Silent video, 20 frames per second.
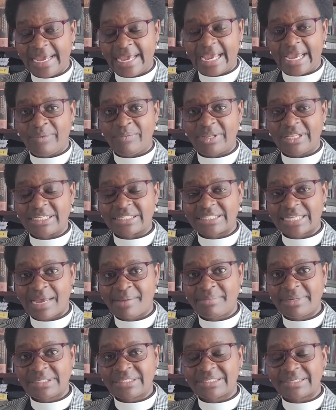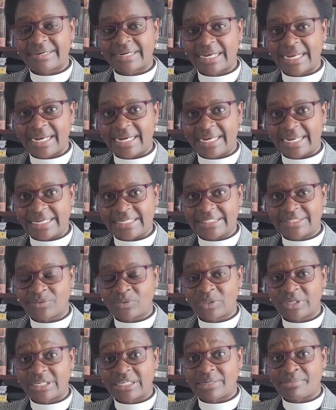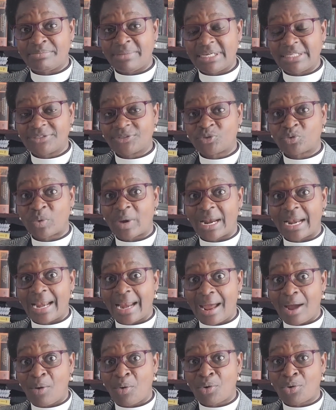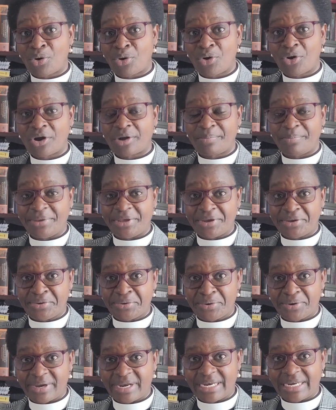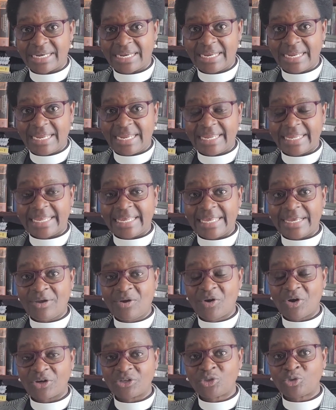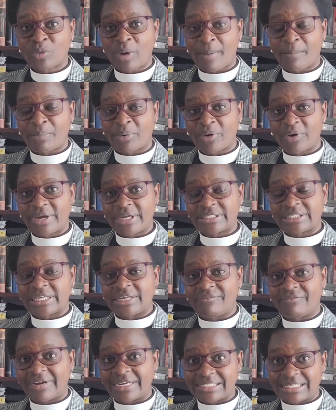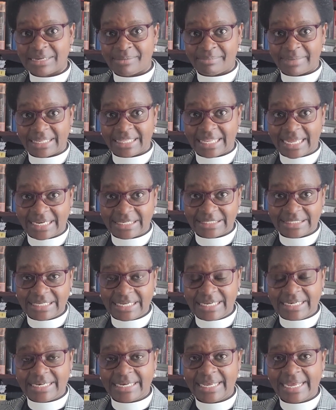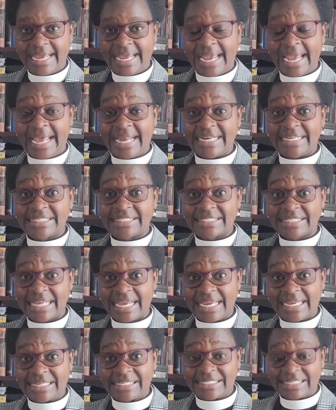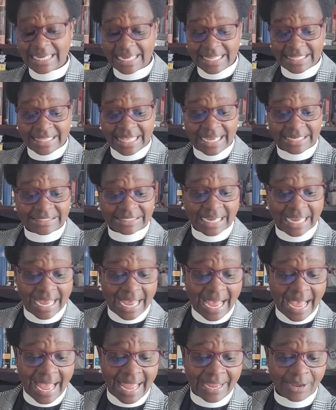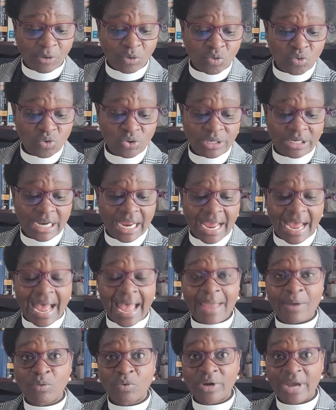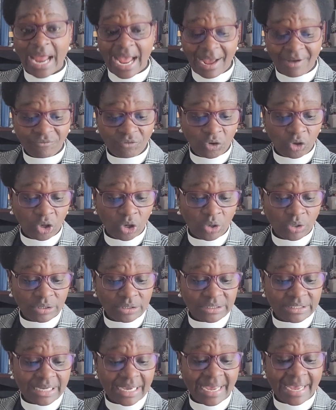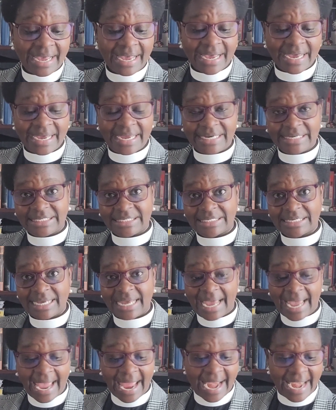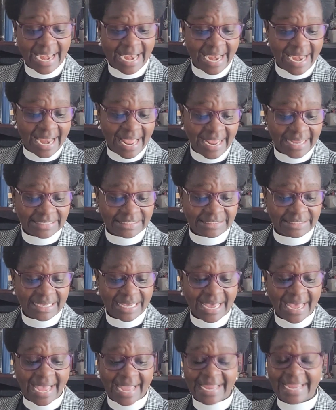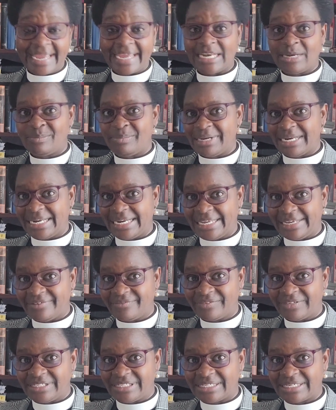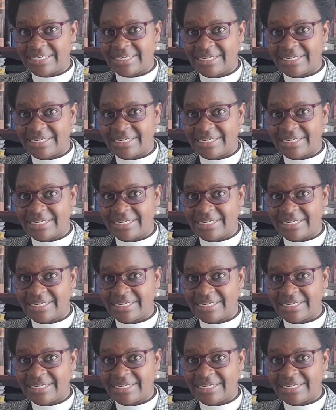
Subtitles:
And when the psalmist realized what it means to allow God be God, he got to a point in verse number 13 and he said that I would have lost heart unless I had believed.